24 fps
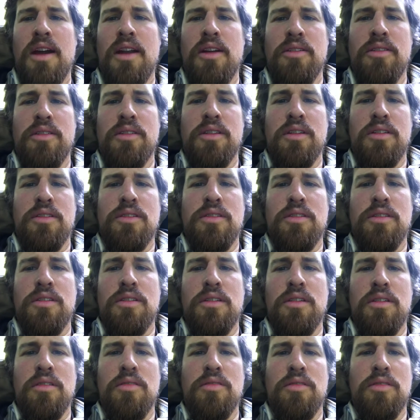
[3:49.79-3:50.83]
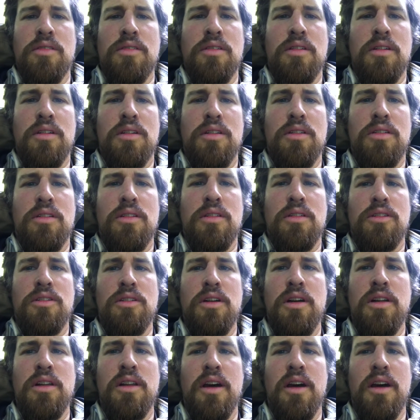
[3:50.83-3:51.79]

I was I was, I was uh, trying